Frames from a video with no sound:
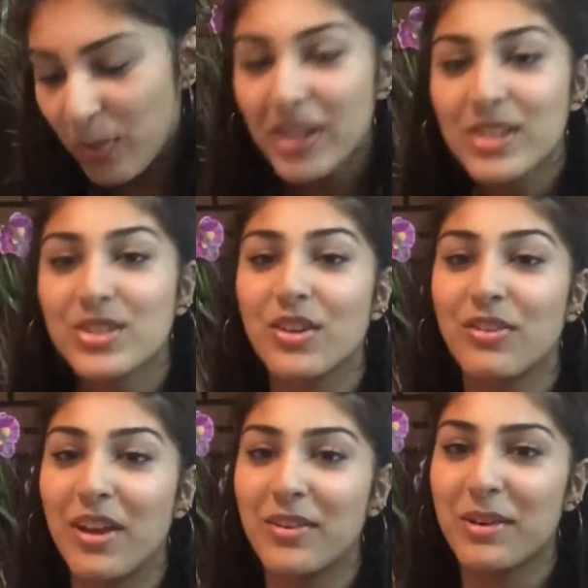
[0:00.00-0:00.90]
what is your
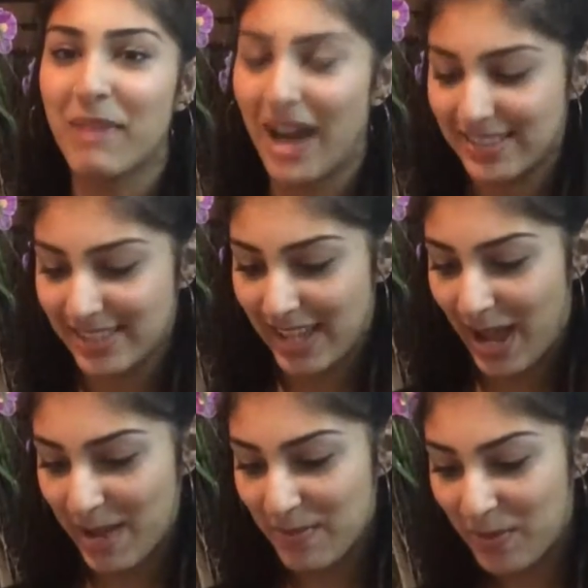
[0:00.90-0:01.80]
favorite
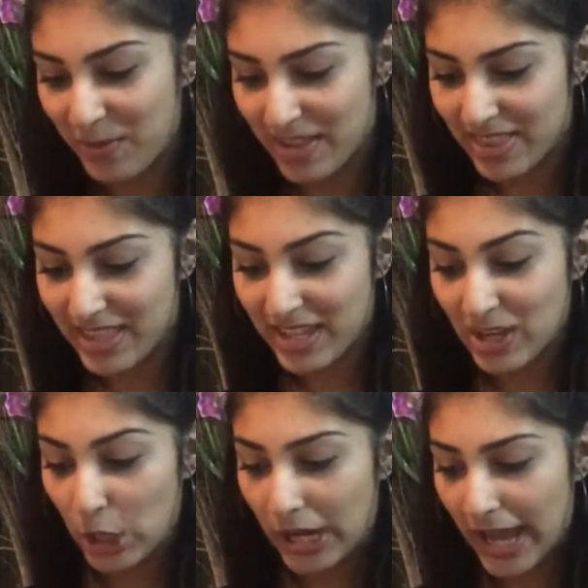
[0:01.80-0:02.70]
pastime with
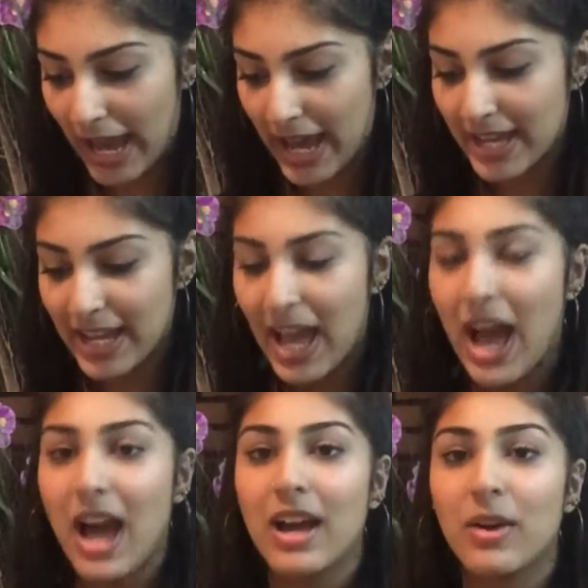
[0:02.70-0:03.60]
your cat
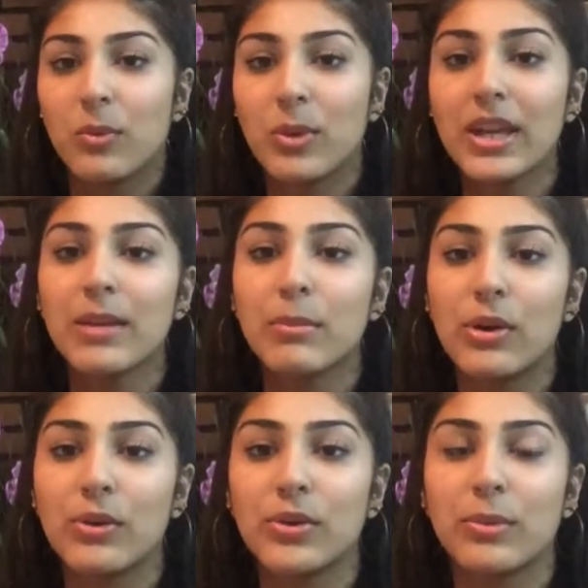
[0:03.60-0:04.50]
we
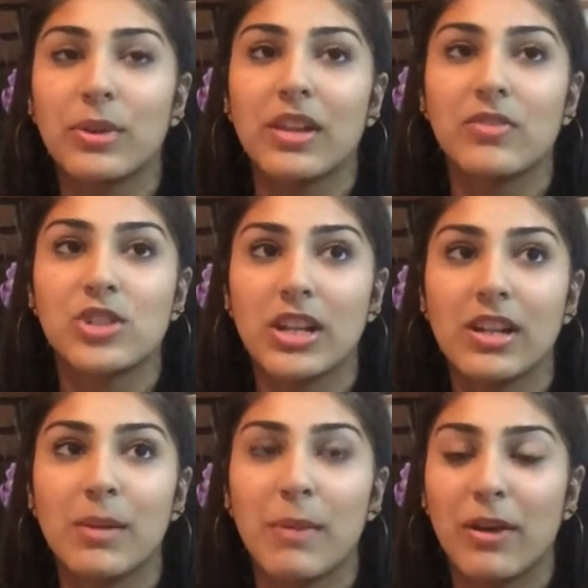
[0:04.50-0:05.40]
both we love
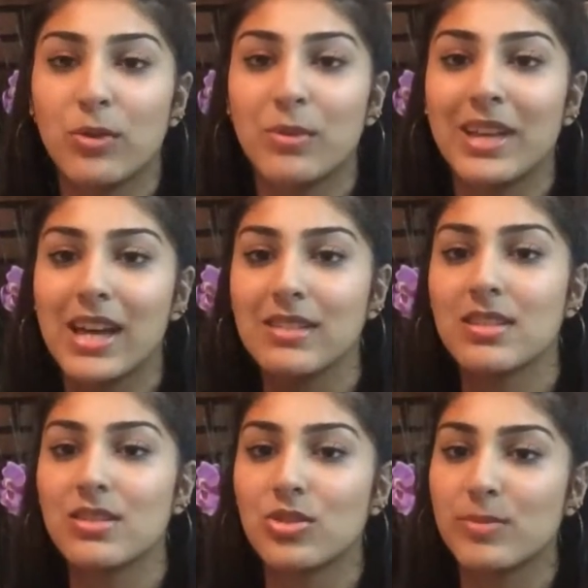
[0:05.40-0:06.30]
chilling in my room he has
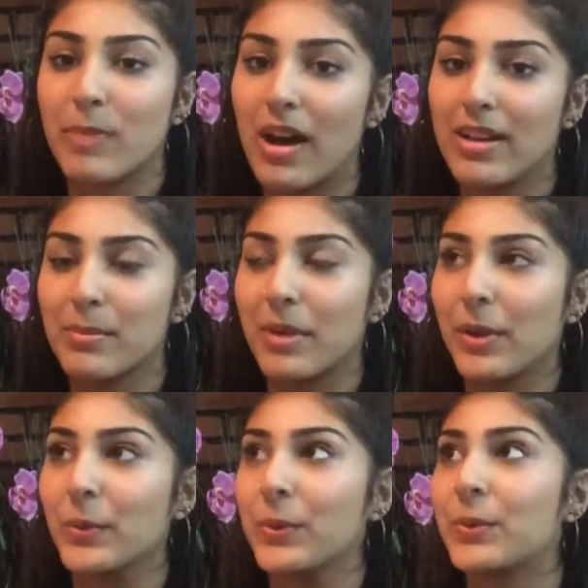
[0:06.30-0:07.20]
his little spot in
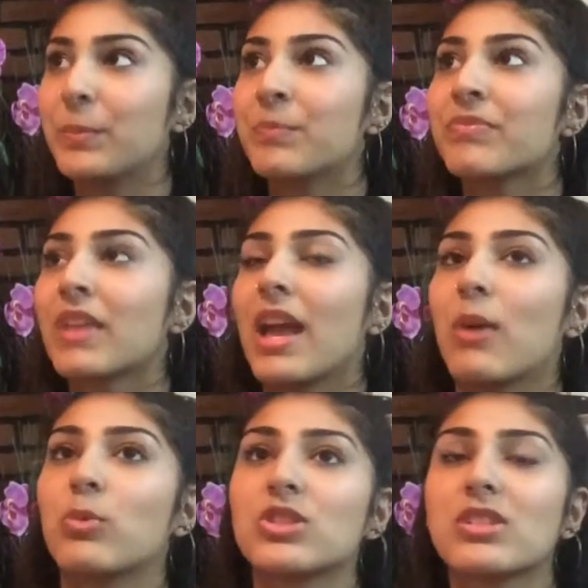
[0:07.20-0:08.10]
my room
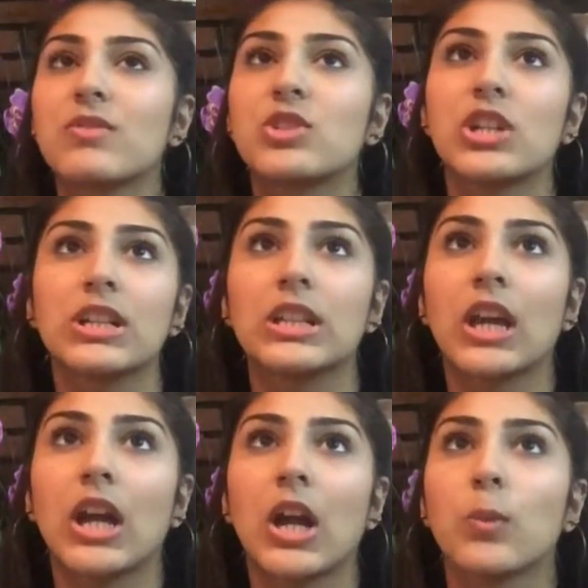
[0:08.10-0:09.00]
we just love chilling
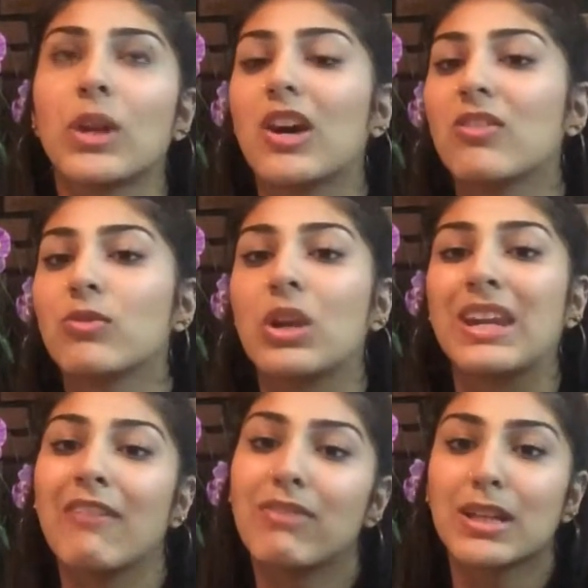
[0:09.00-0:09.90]
there and we love
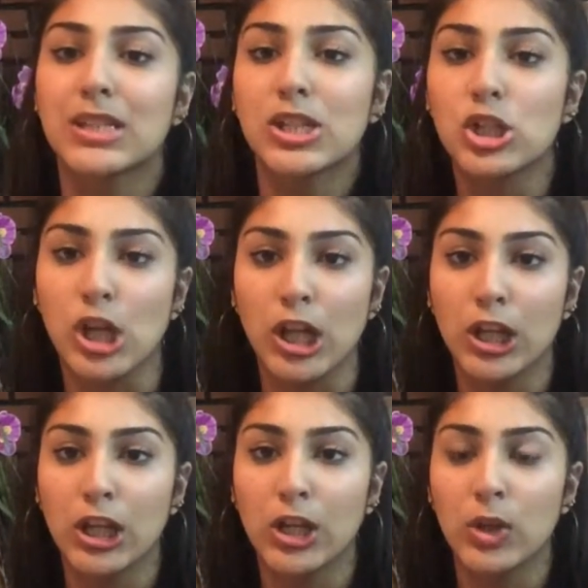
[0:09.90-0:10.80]
Netflix and
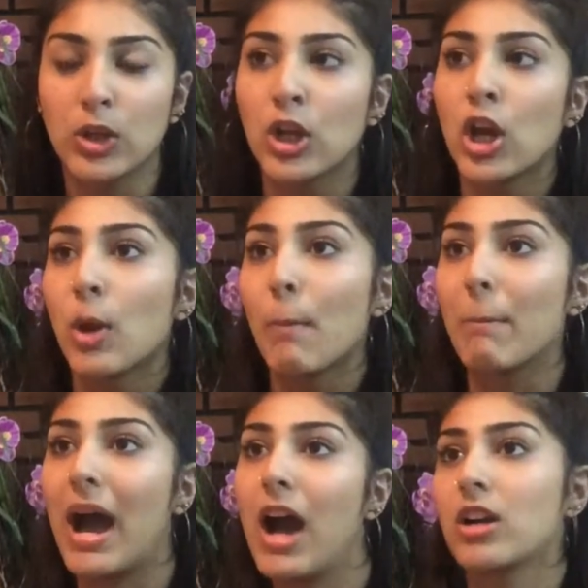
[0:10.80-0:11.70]
chilling
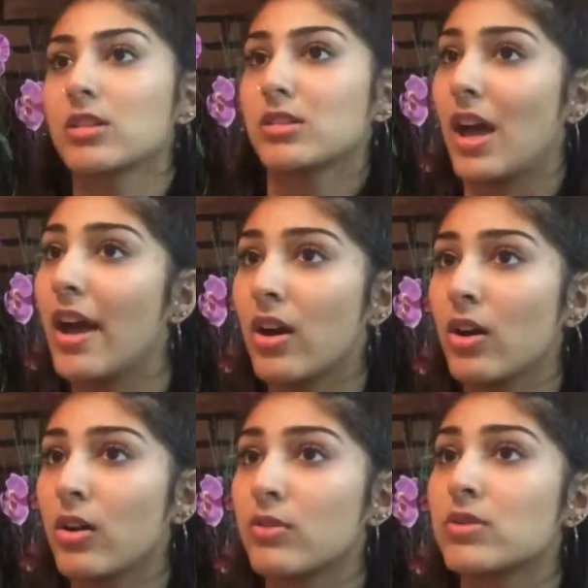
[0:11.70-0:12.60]
by
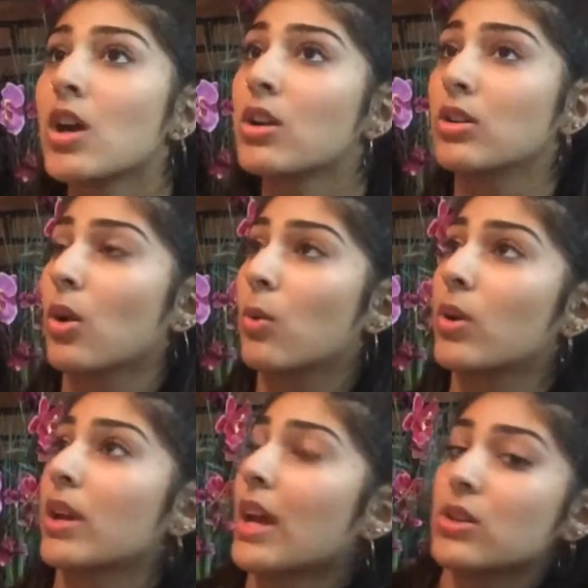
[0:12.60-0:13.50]
ourselves, no
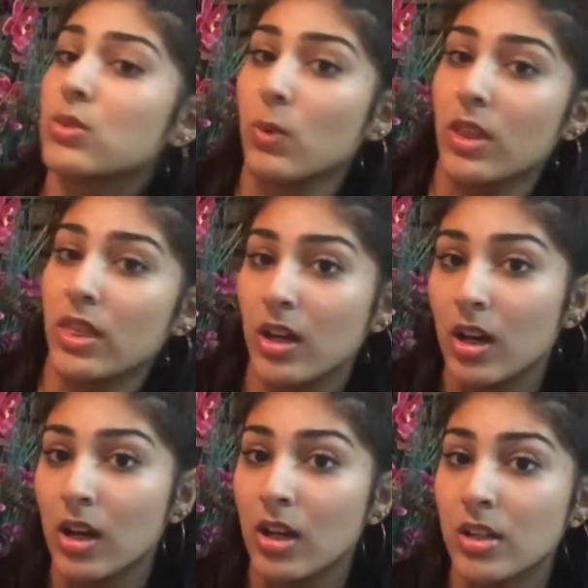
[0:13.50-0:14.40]
one else with
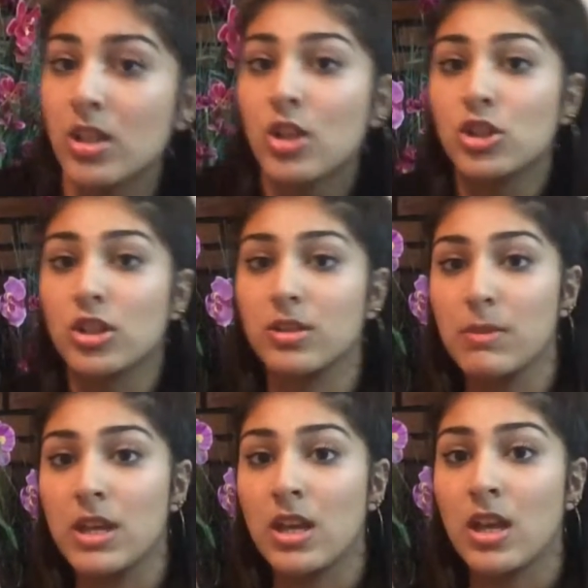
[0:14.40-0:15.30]
us, just
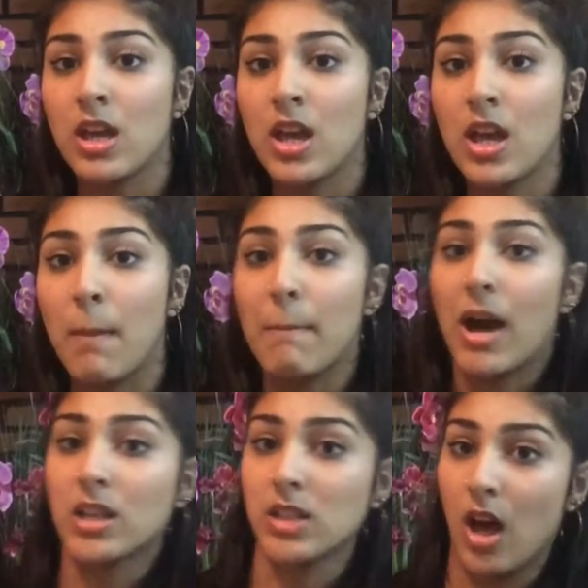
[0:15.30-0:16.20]
me,
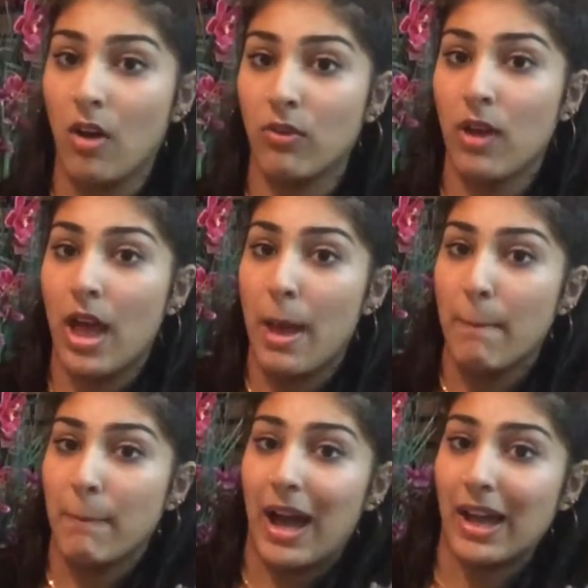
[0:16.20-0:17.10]
myself,
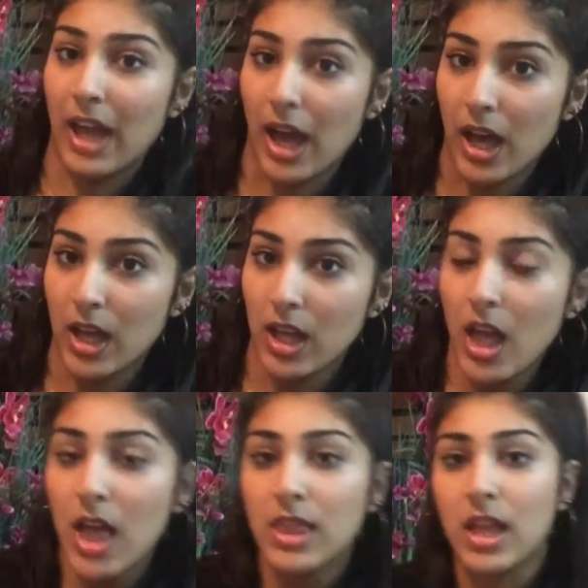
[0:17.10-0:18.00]
and my cat.
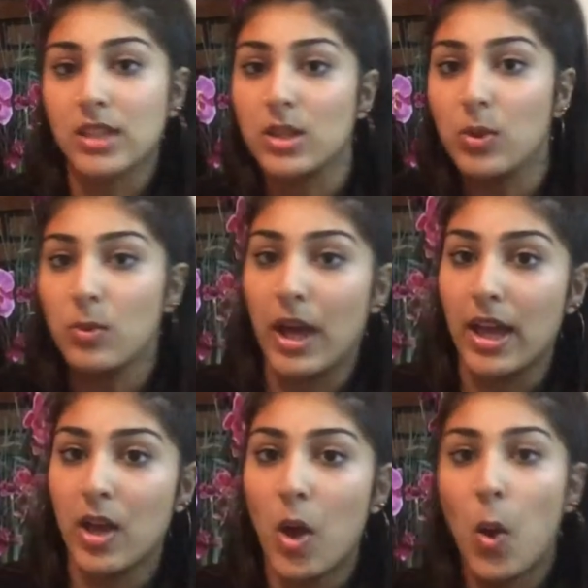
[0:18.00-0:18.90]
That's the
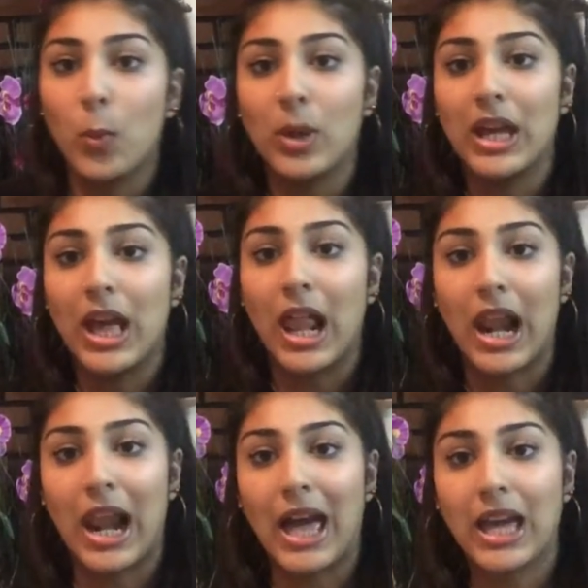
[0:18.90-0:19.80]
way we
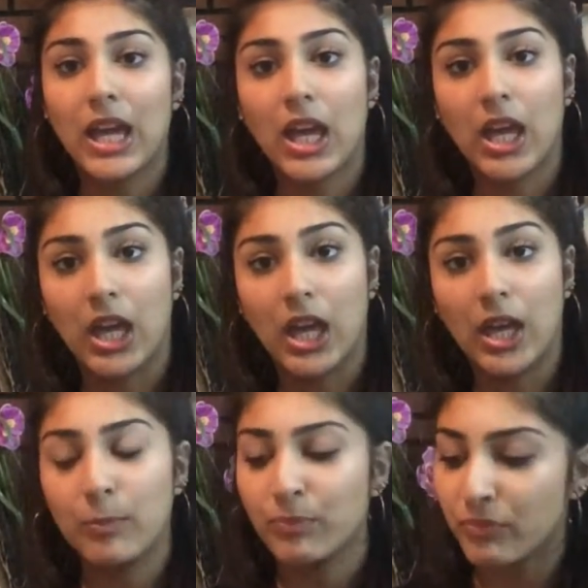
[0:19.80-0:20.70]
like
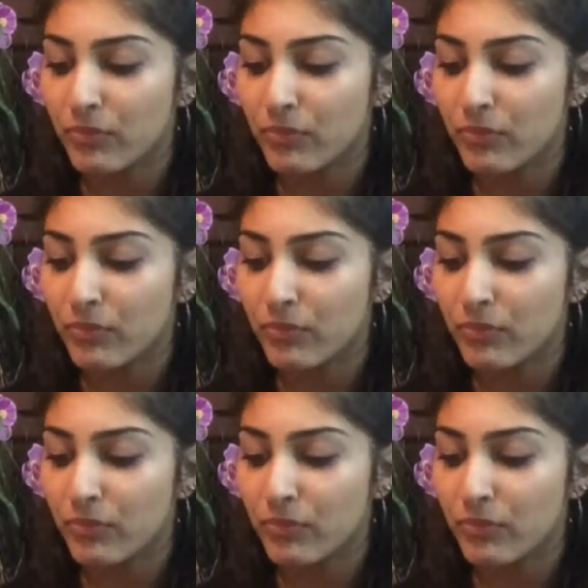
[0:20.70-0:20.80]
it.